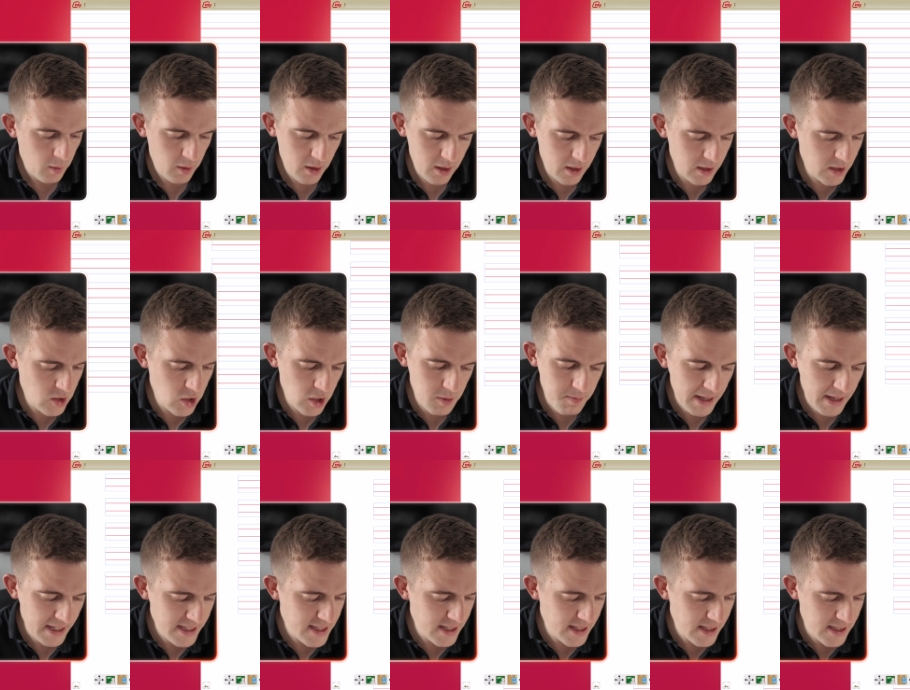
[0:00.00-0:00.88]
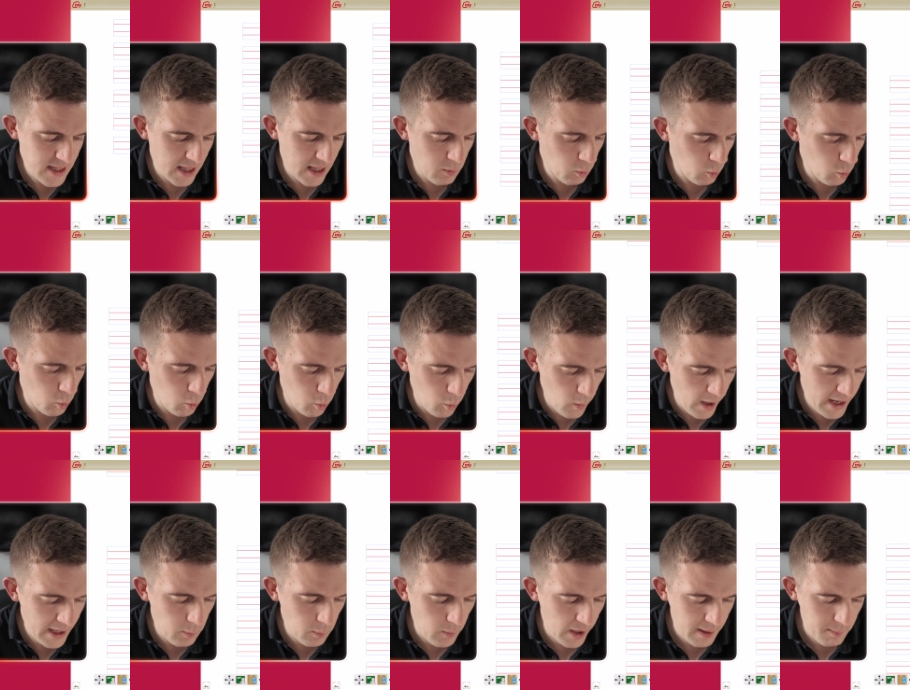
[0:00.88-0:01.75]
It just makes things
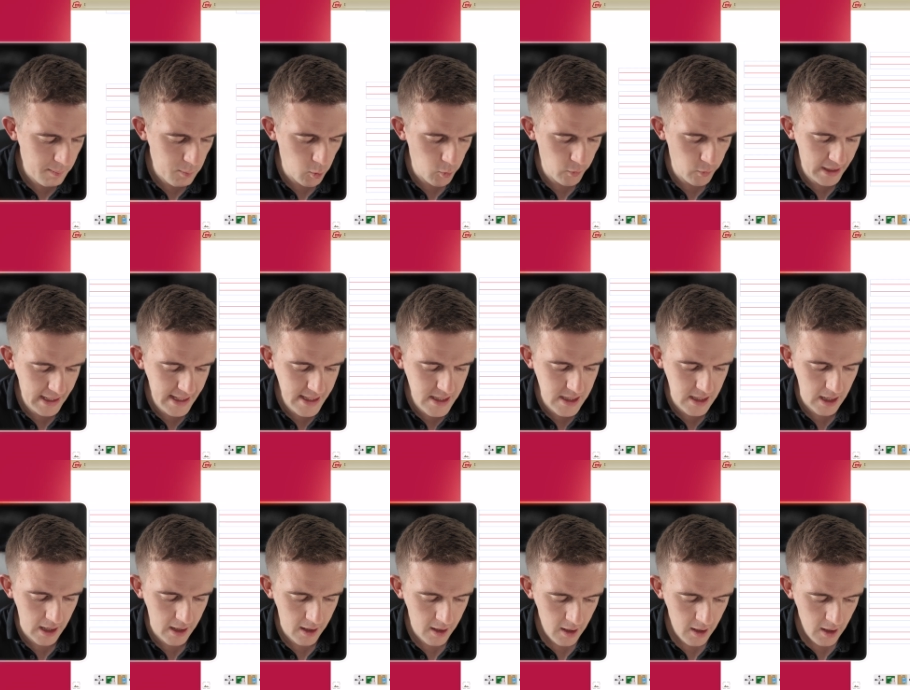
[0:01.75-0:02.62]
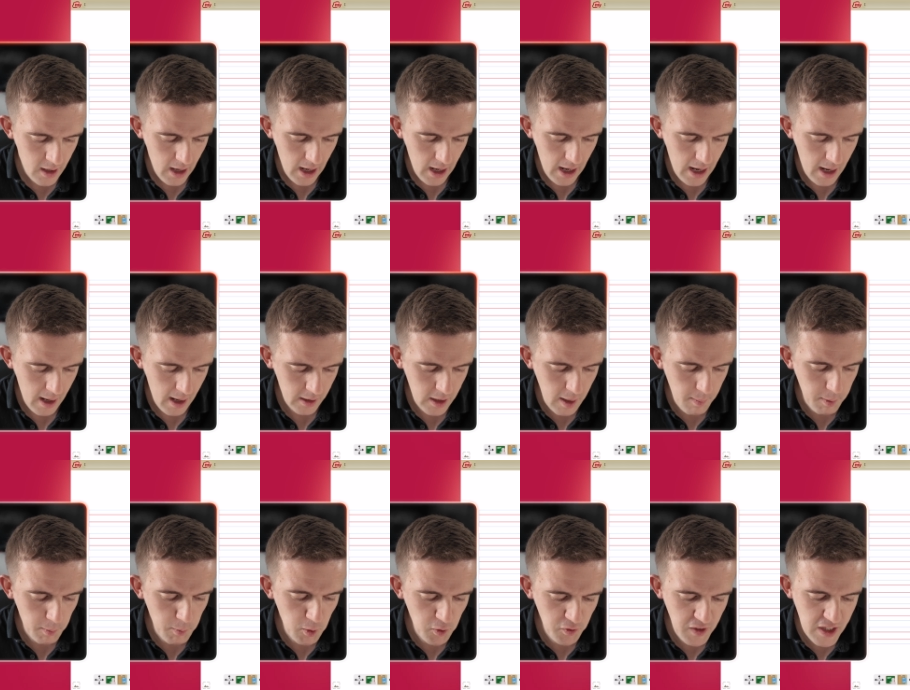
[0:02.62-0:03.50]
way, way more easier. Uh, a
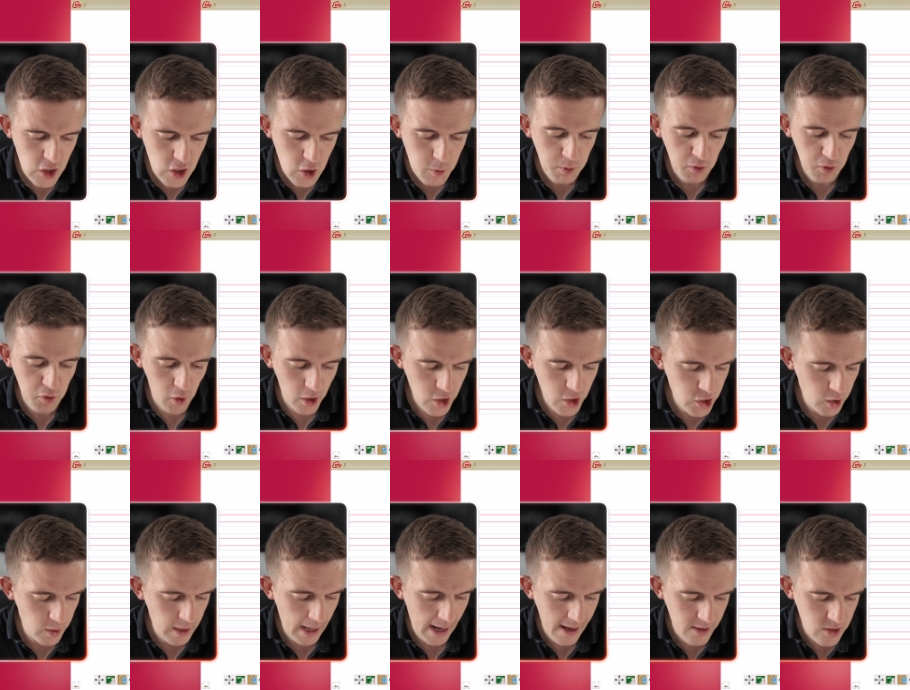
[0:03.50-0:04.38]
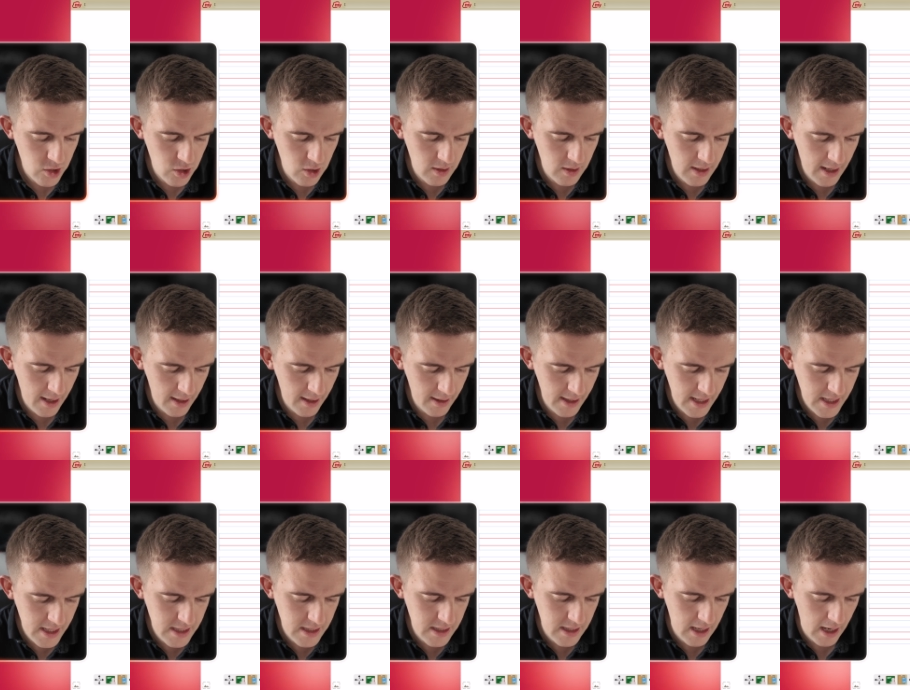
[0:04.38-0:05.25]
couple more features before I show you how to do that.
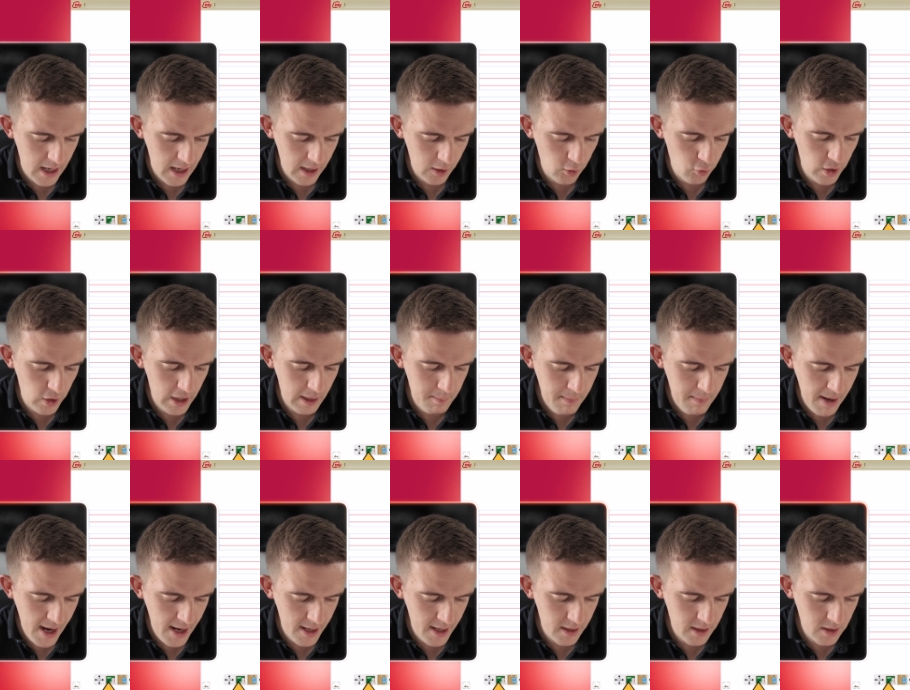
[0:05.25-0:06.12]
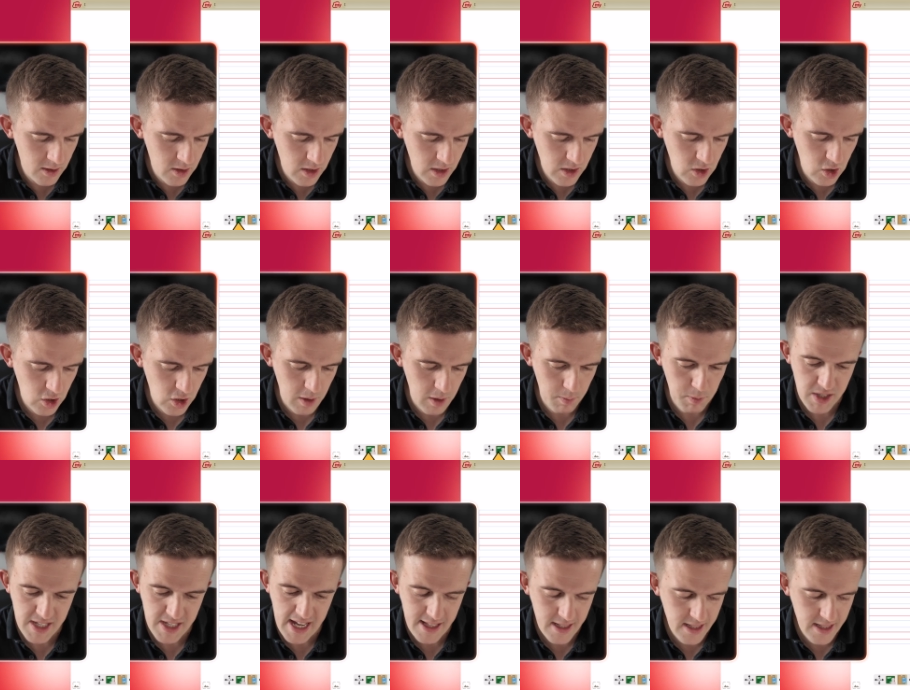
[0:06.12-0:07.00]
This uh, green man is just the
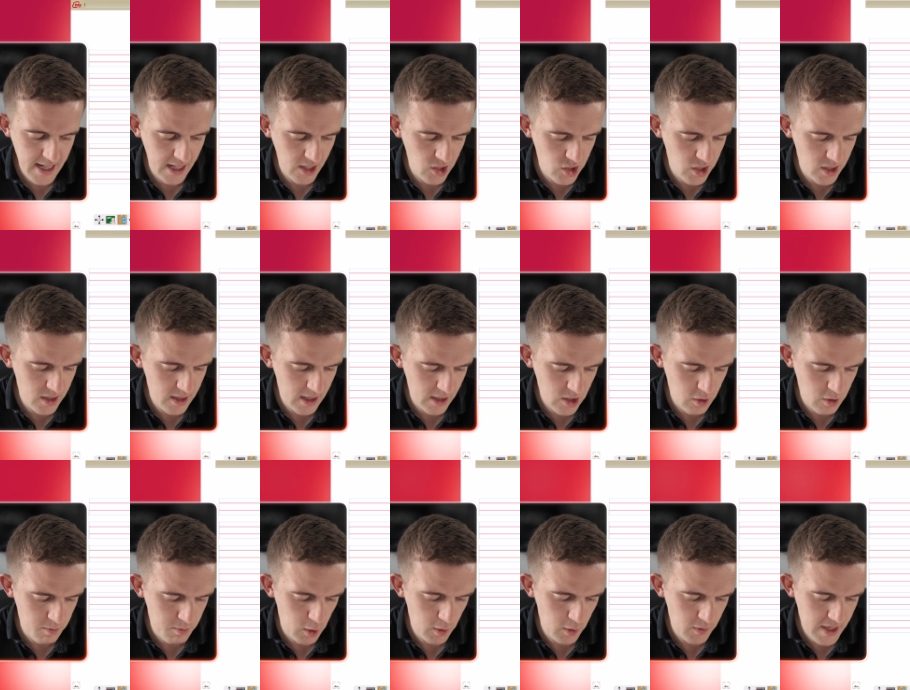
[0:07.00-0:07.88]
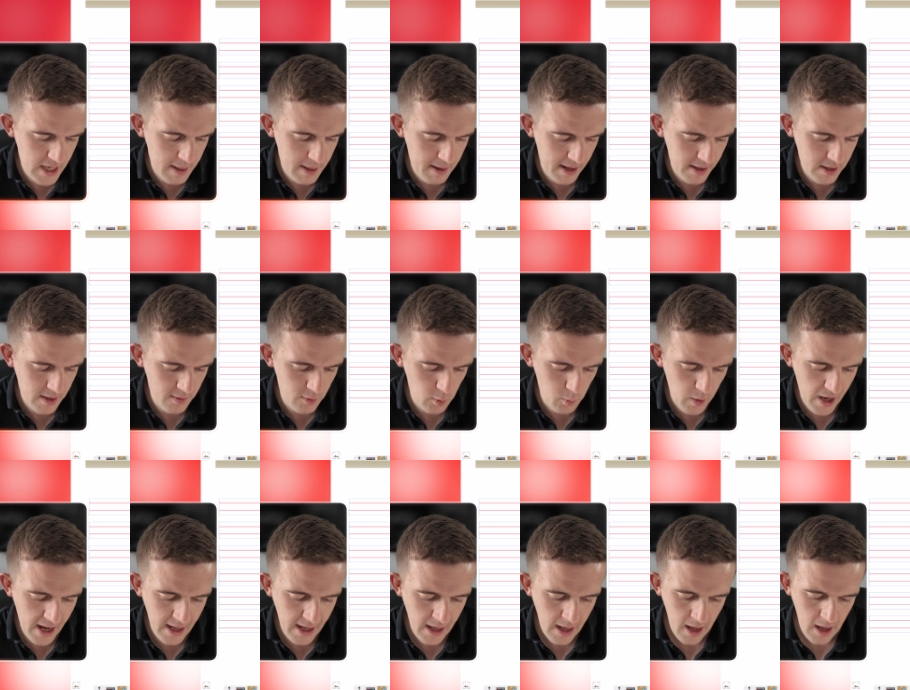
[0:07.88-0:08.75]
present section. That just moves him out of the
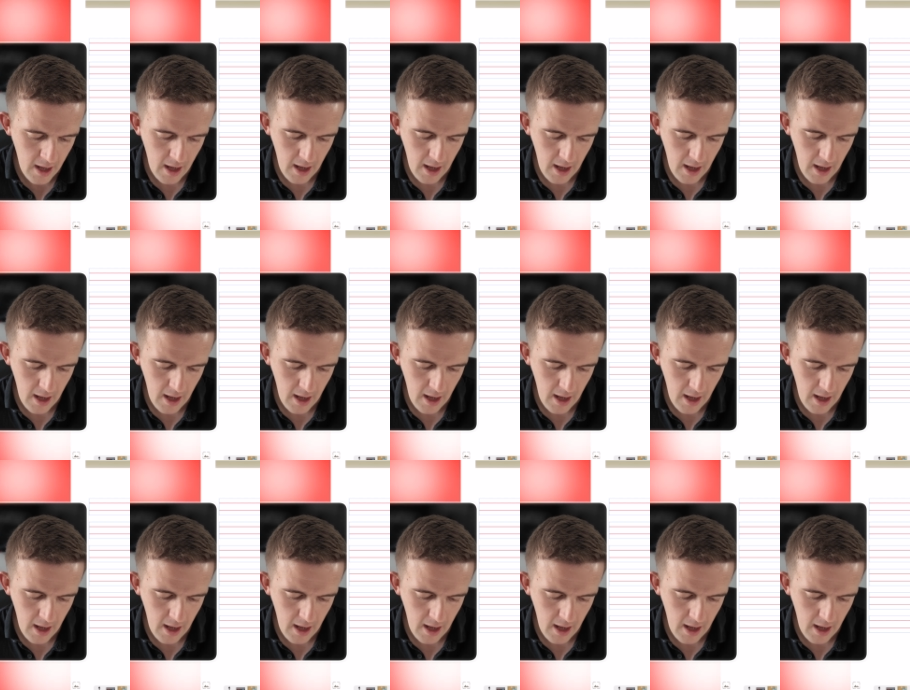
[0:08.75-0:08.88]
way.